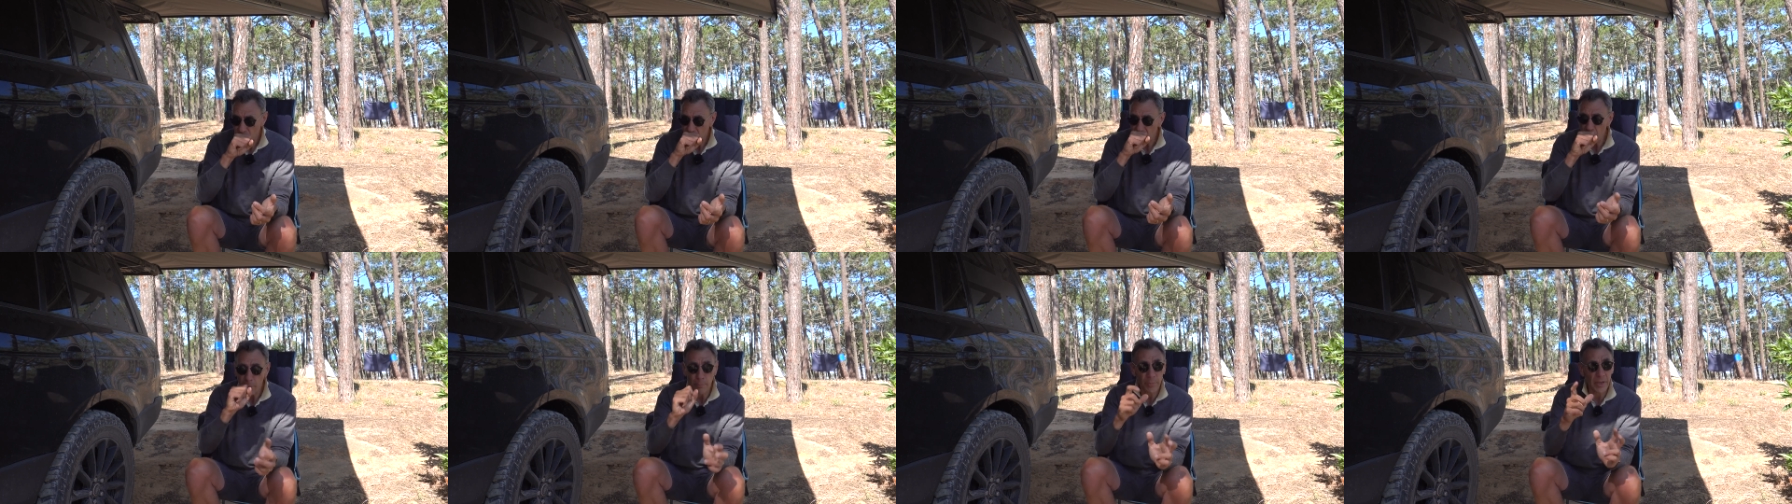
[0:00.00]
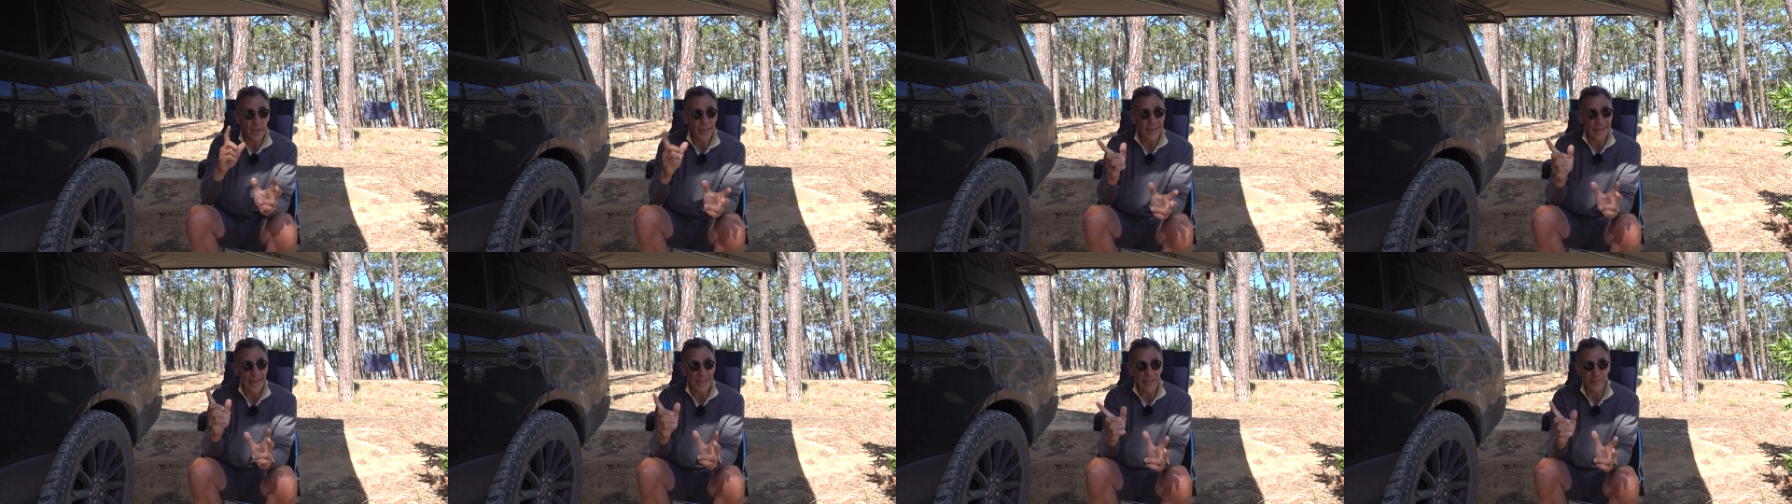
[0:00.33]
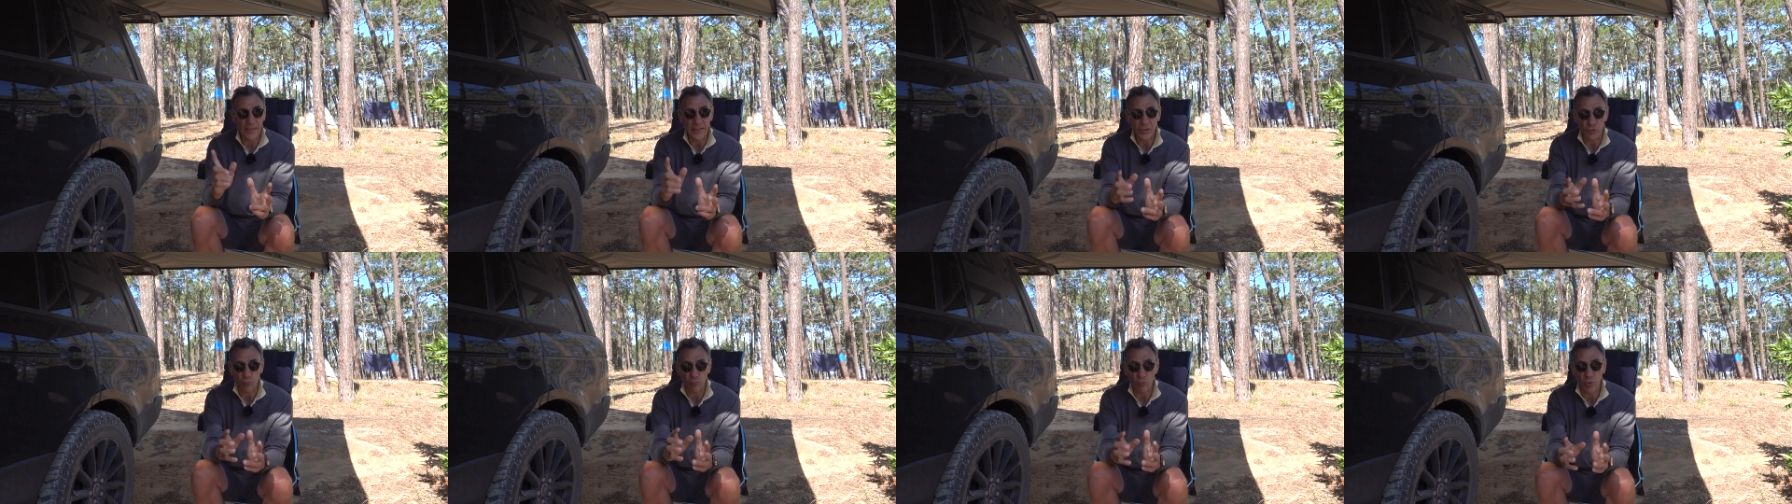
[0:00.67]
But you can get
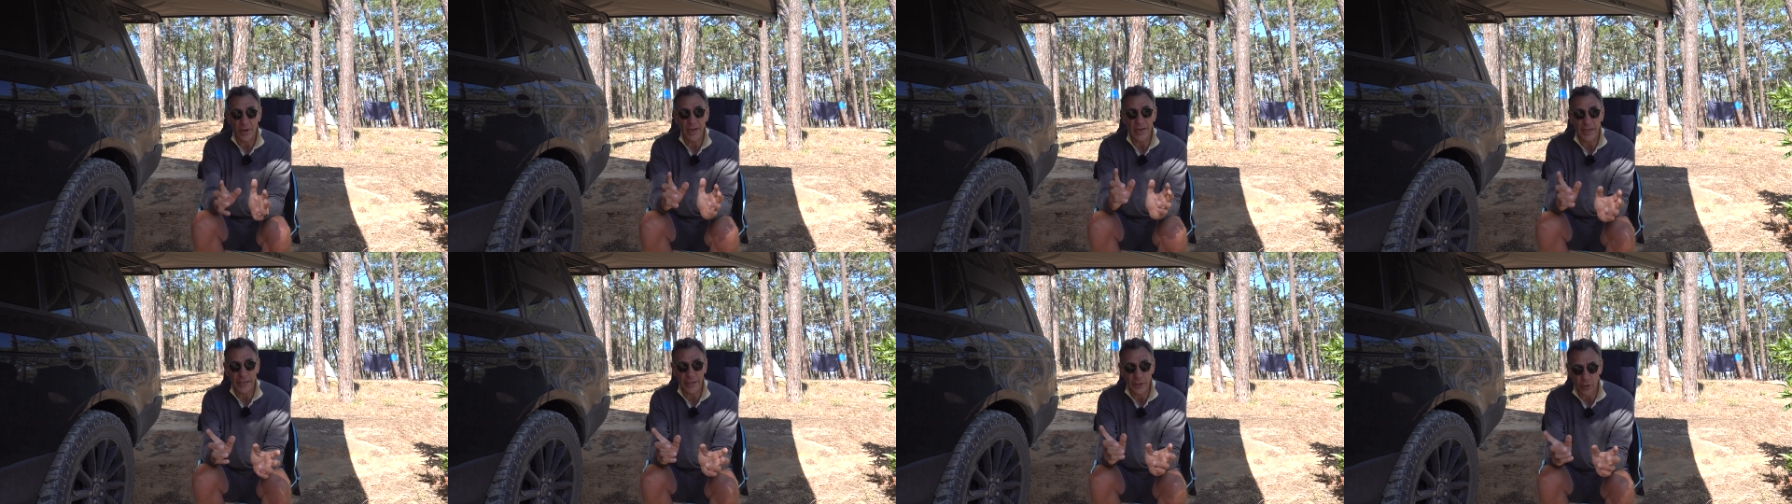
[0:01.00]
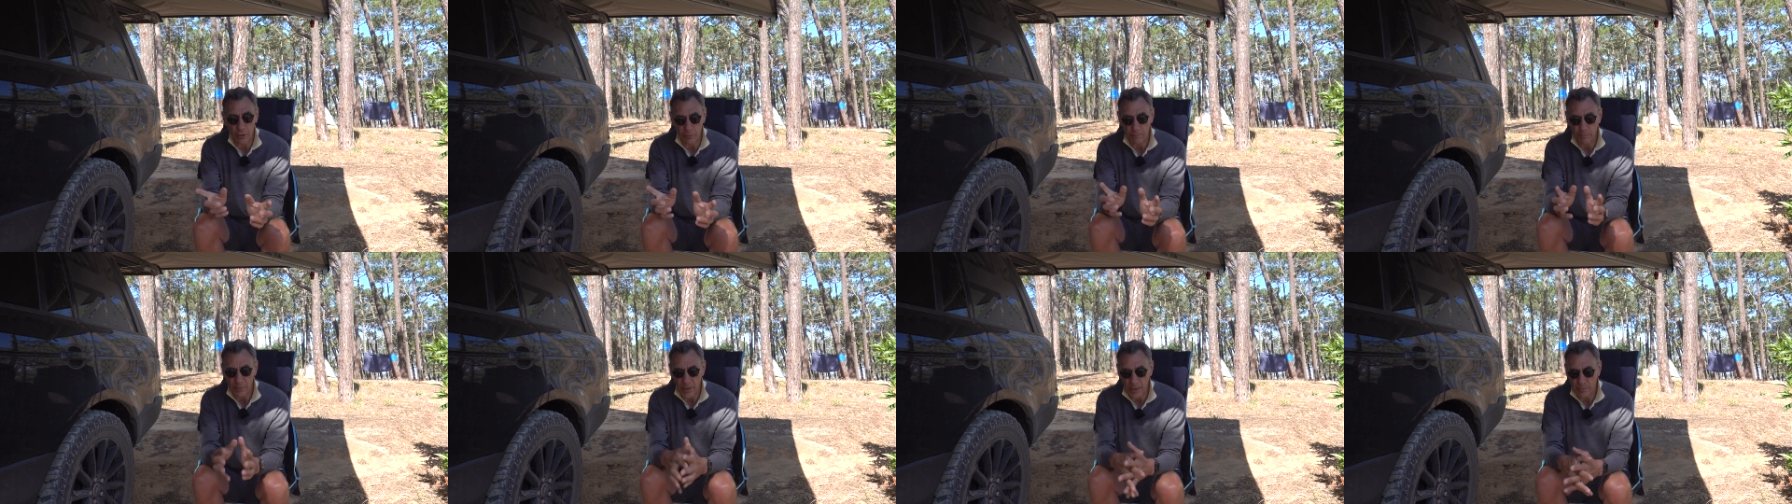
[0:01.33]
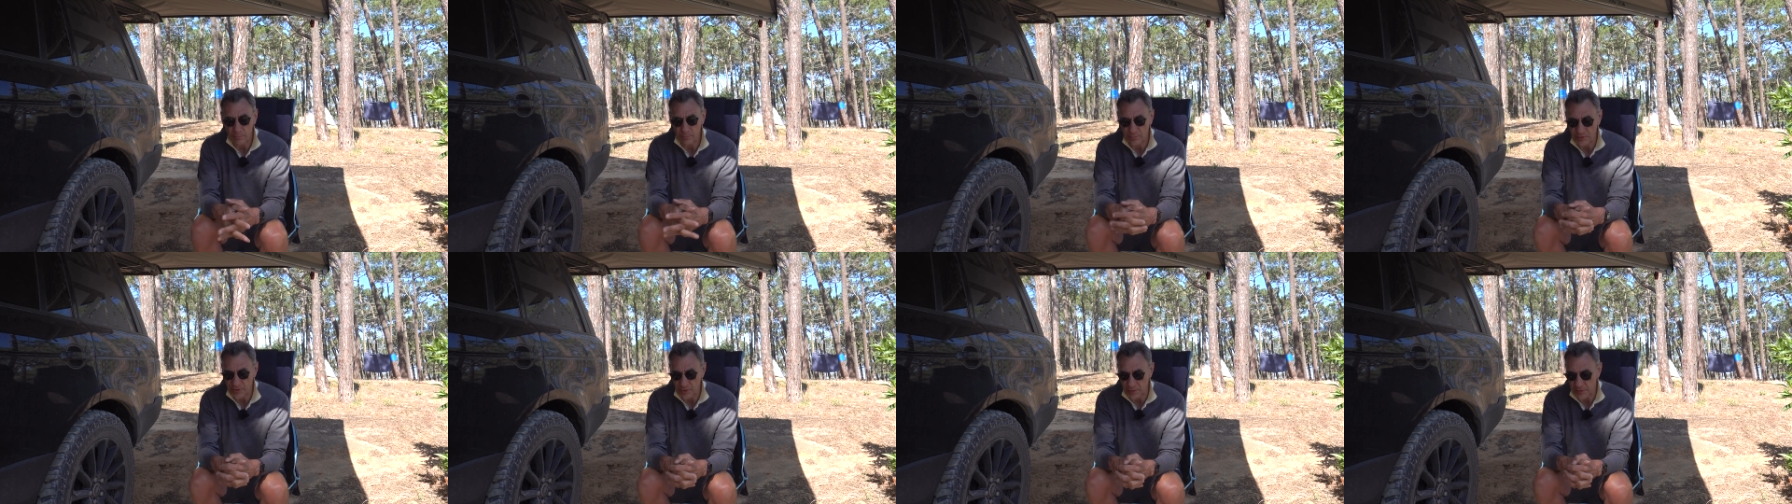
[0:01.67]
these really good
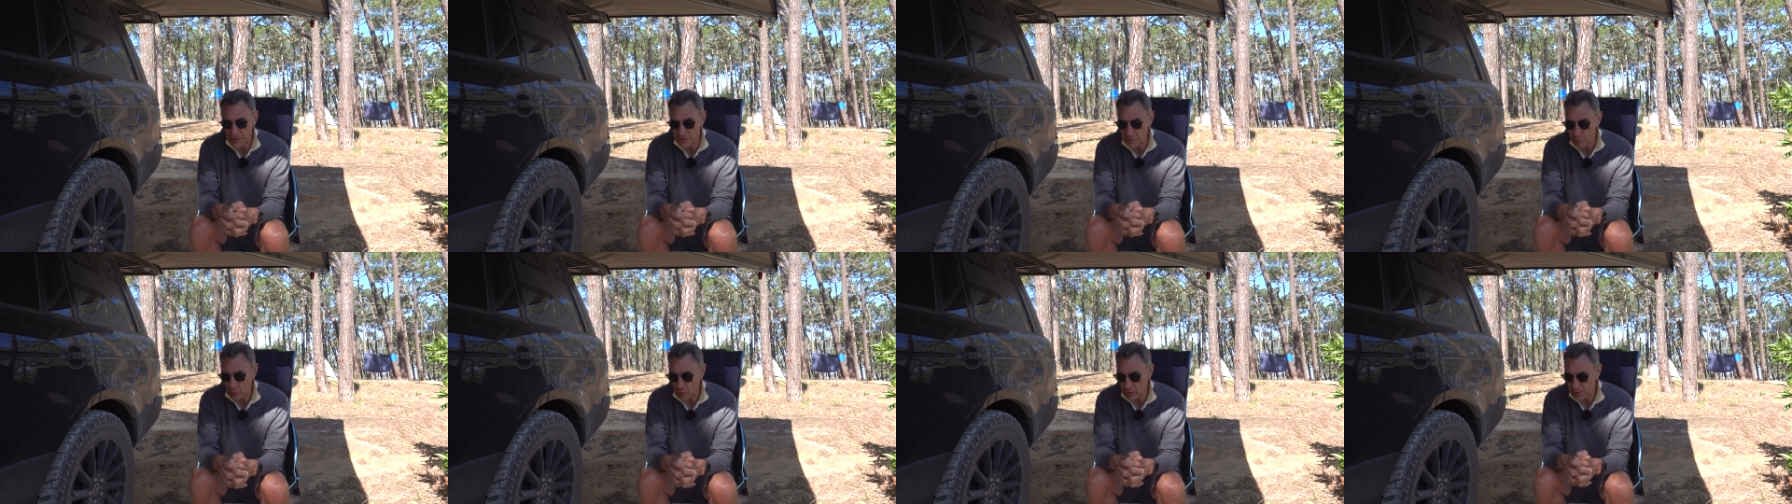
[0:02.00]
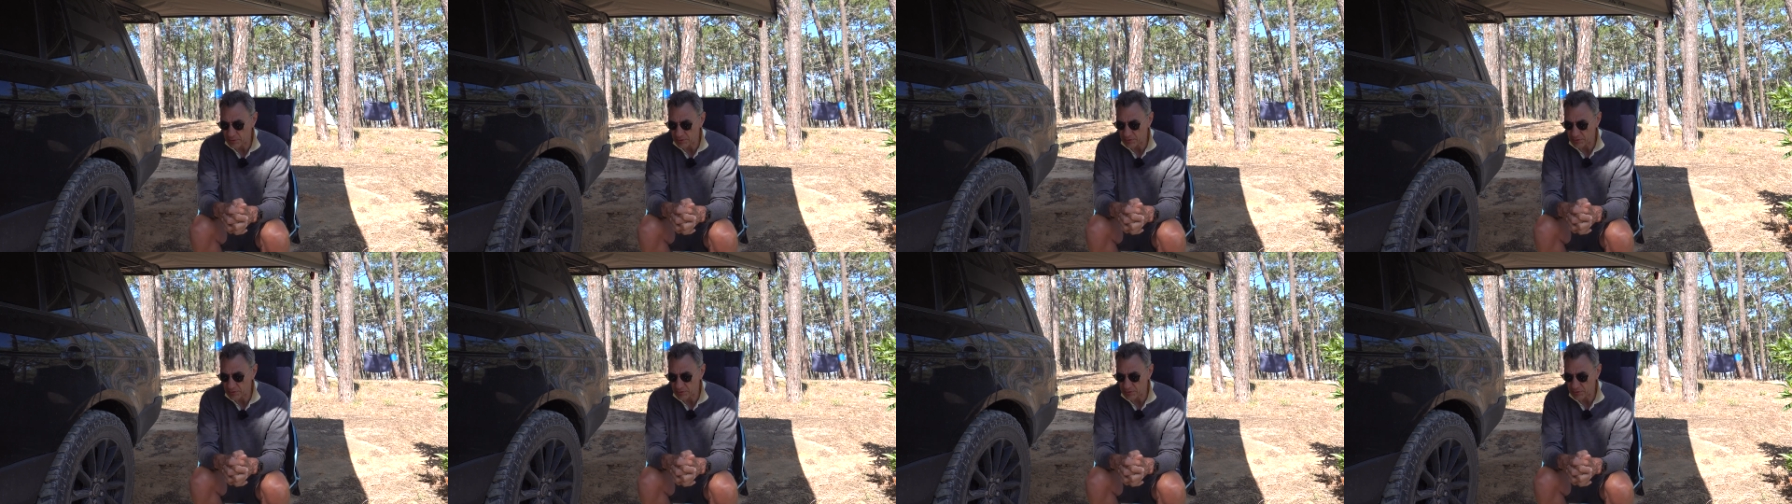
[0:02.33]
pumps at this point